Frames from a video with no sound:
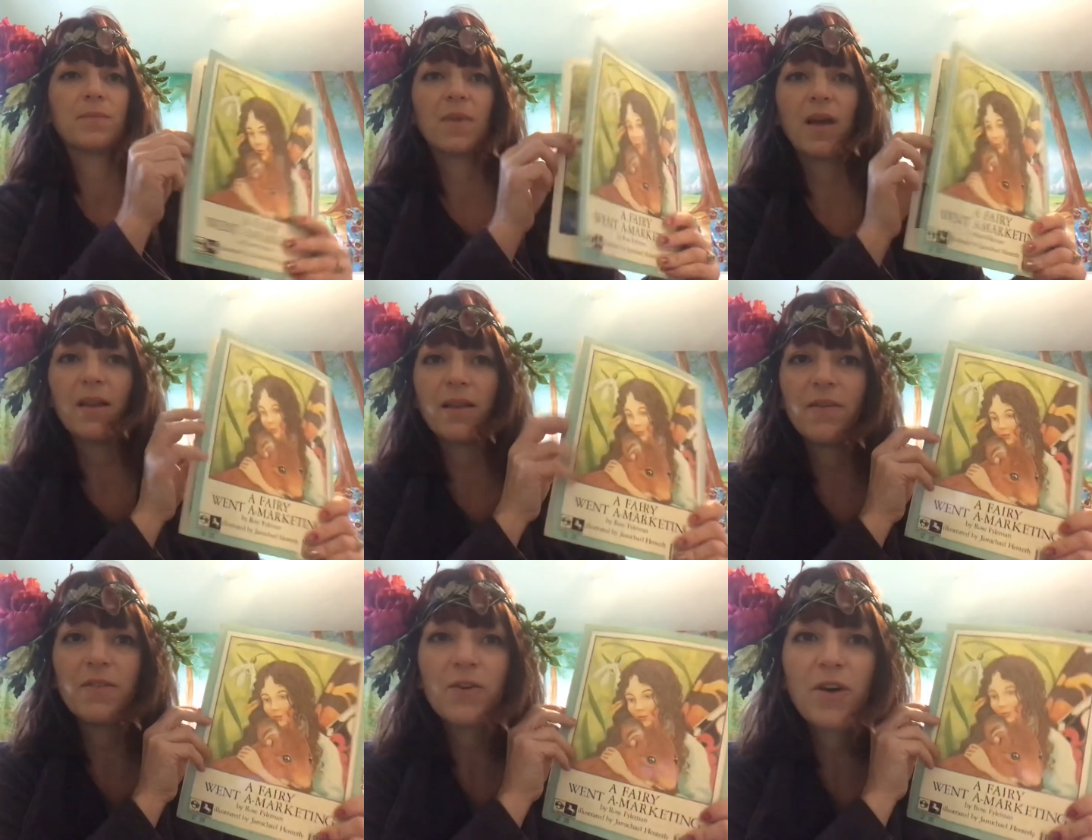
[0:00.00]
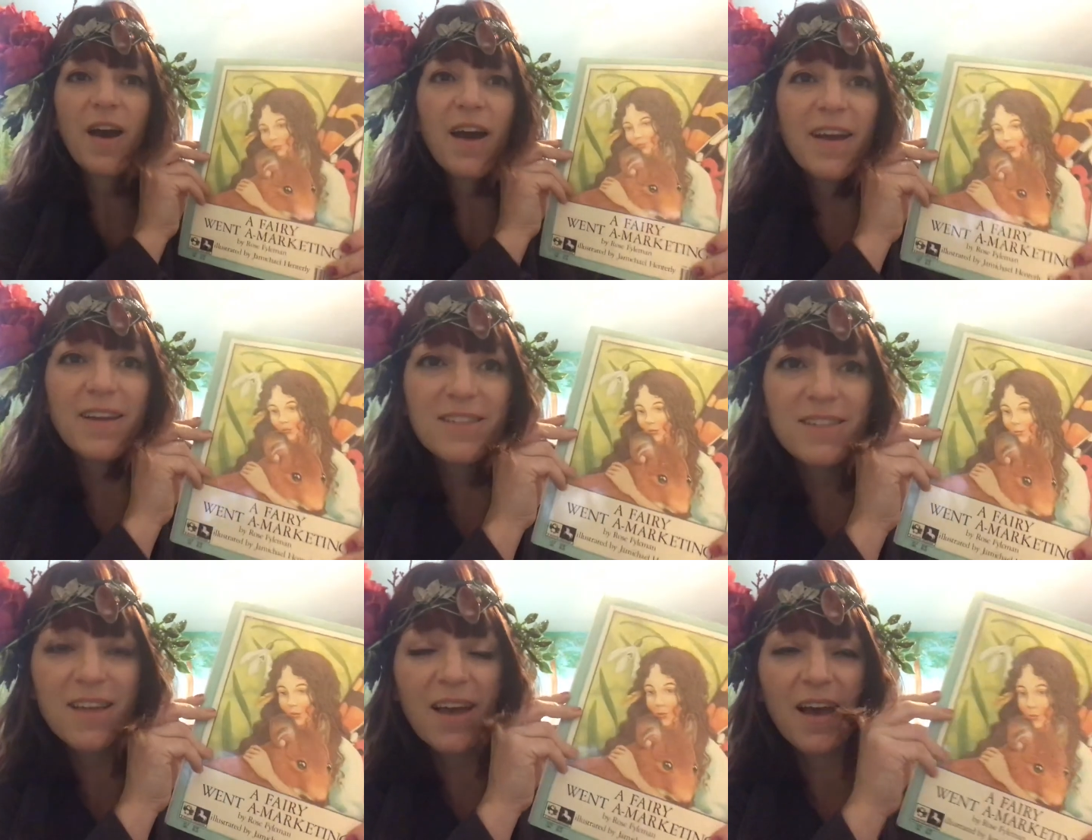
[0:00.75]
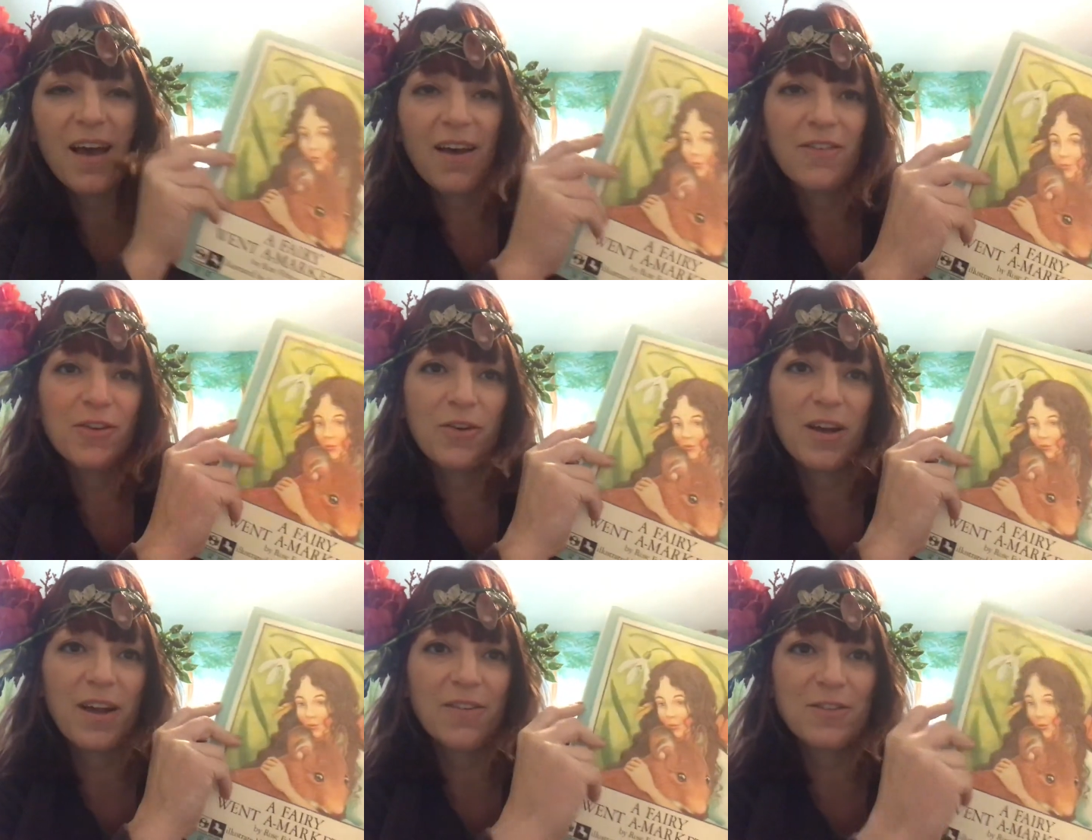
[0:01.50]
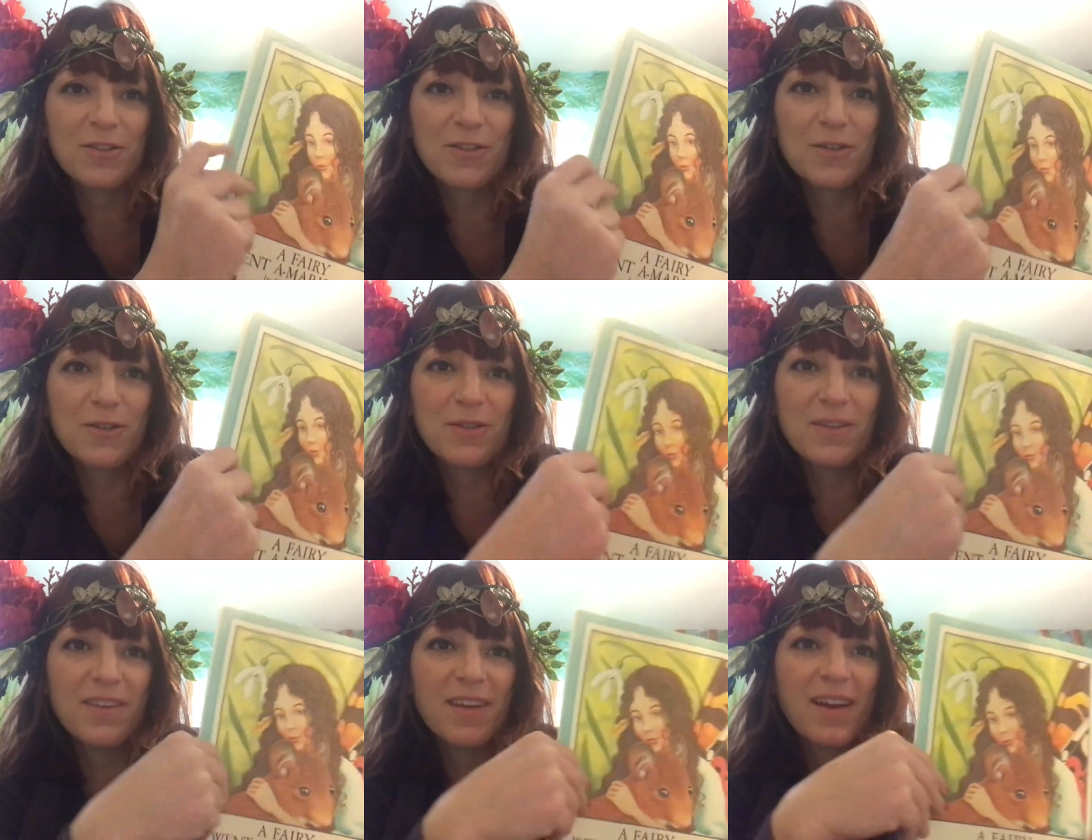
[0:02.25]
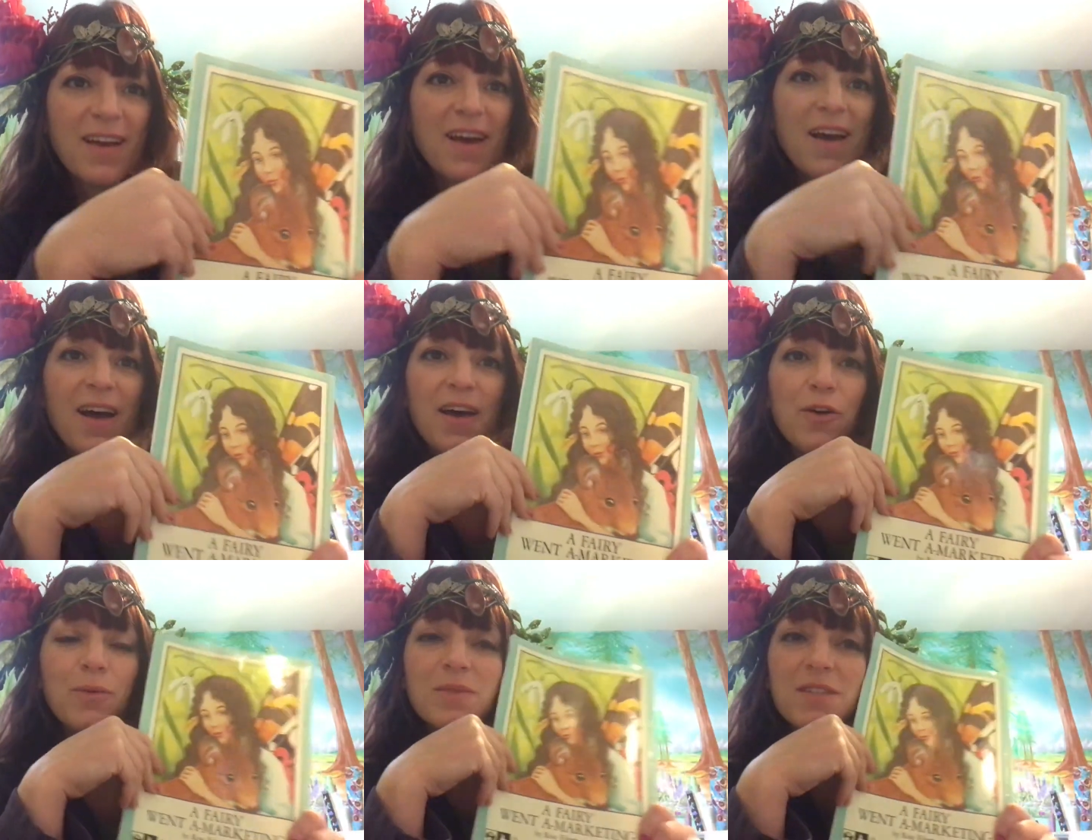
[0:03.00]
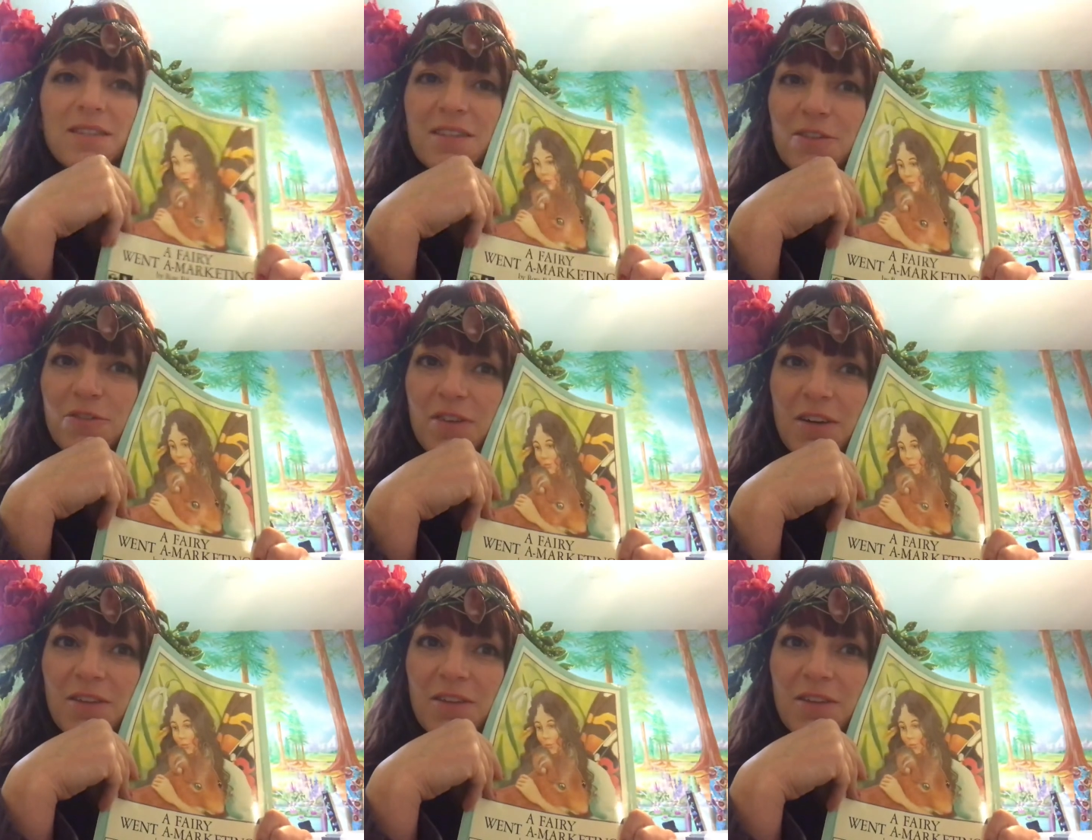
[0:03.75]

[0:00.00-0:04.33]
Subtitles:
I love you guys. Have a great afternoon. I hope to see you very,